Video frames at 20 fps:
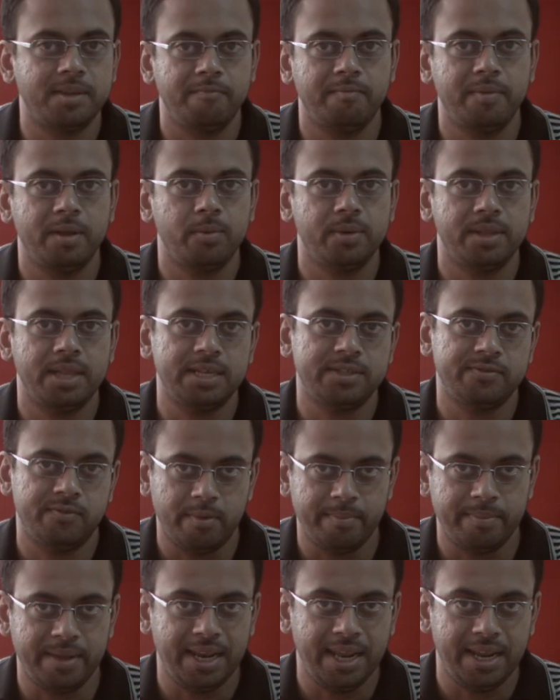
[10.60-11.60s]
have been with us
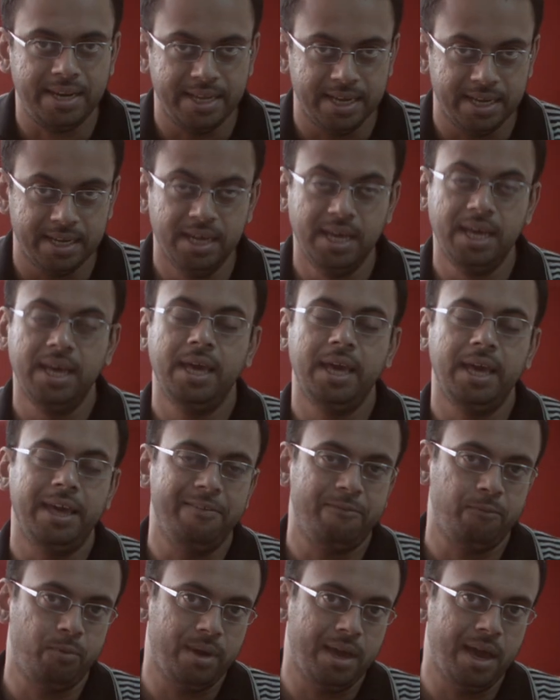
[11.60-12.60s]
for millennia.
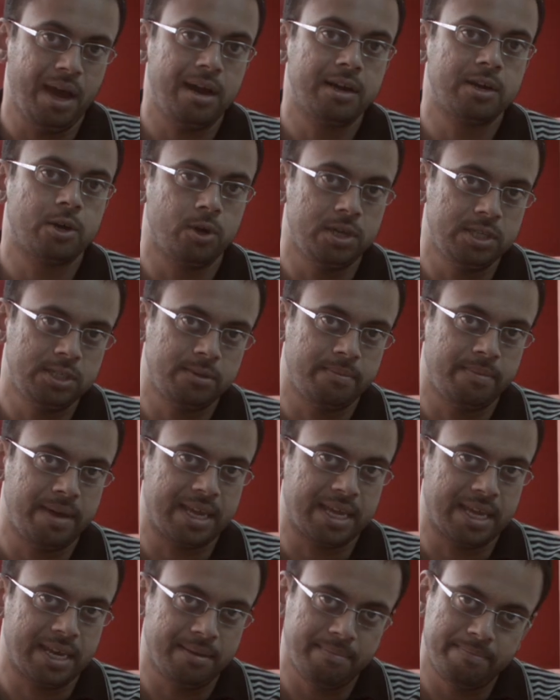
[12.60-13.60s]
If we are going to
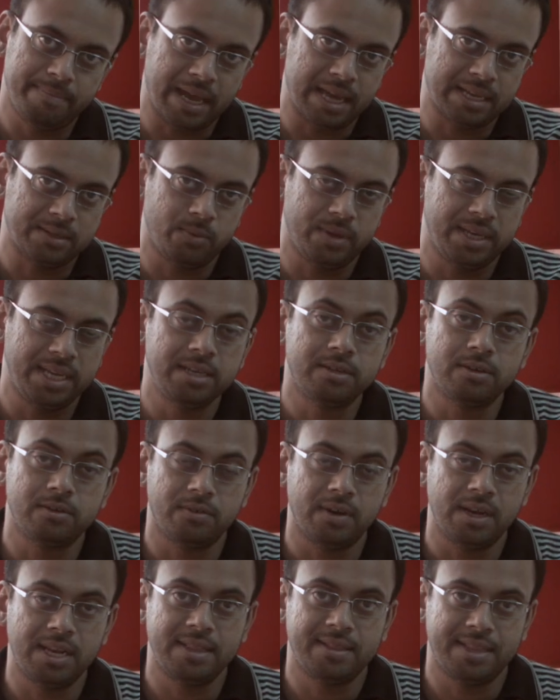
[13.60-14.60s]
make an impact, we need to
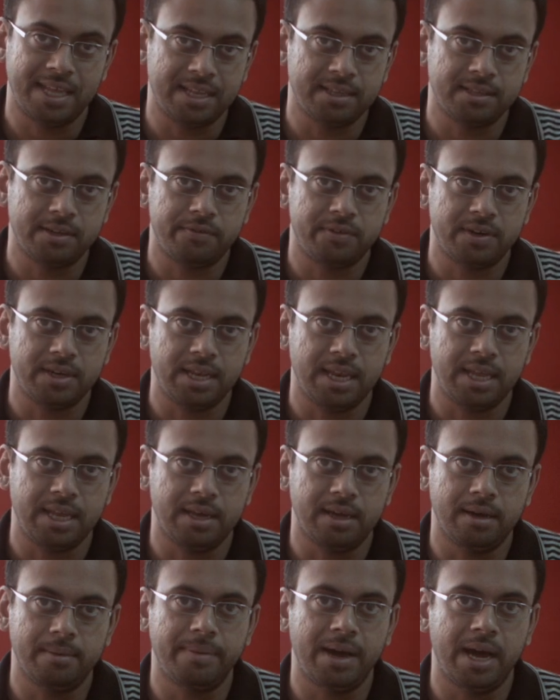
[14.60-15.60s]
really think
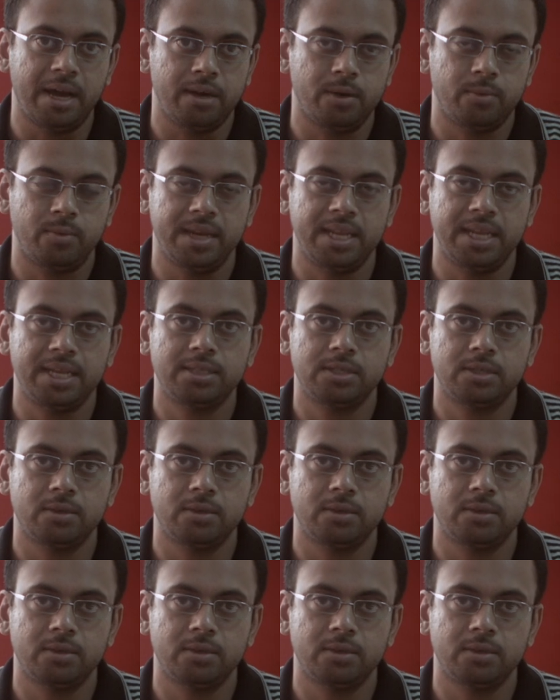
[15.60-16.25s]
differently about it. We need